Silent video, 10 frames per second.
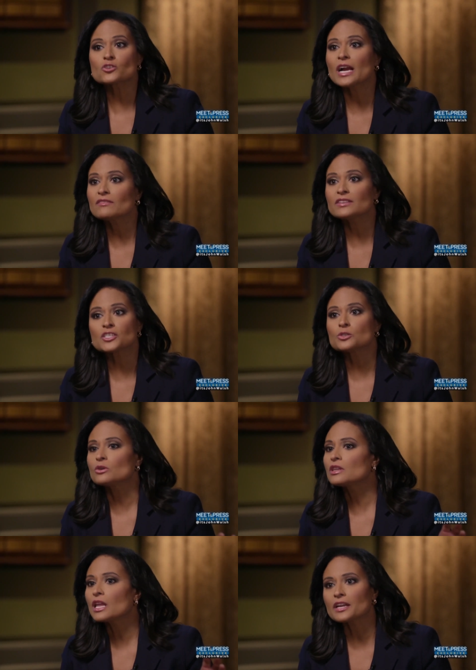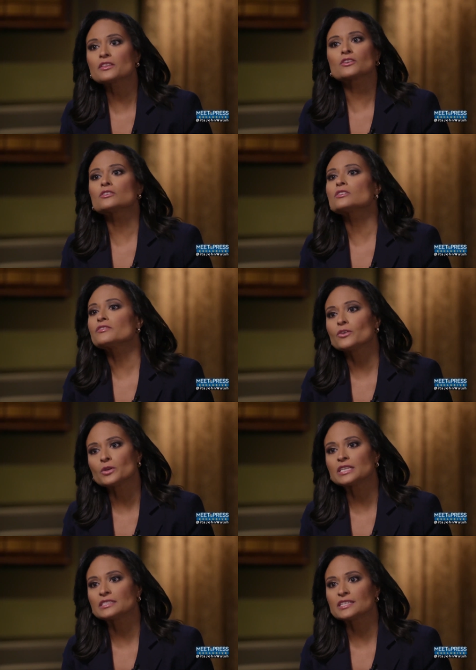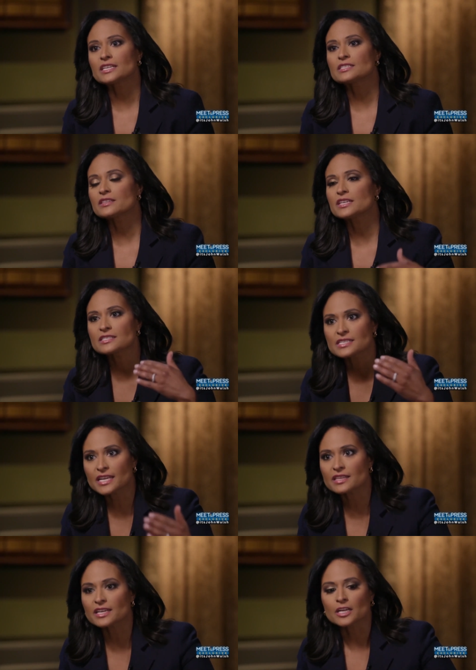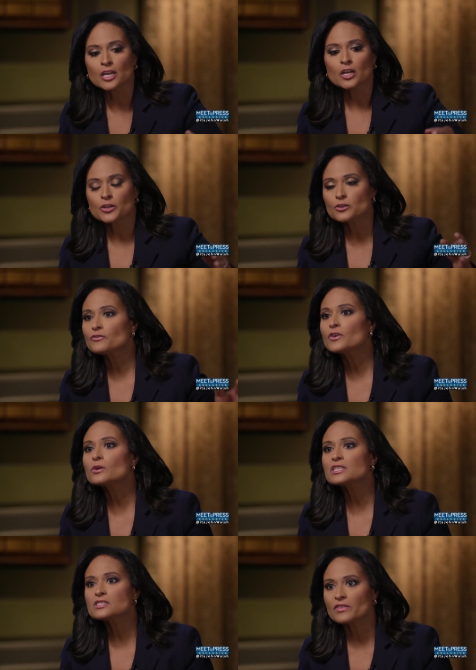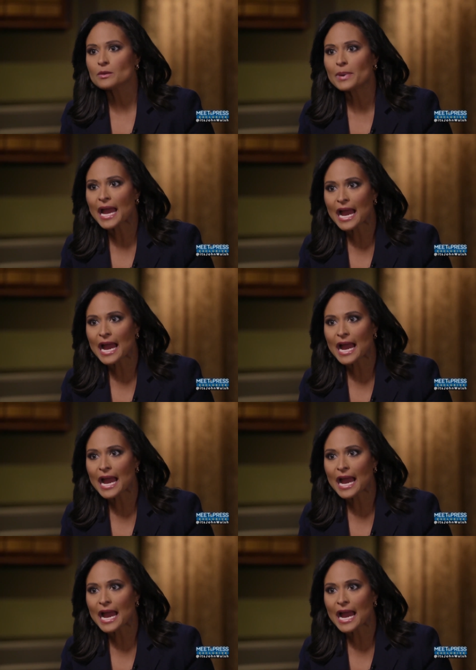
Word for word: been traveling to a lot of the early voting states, and they say that your focus on the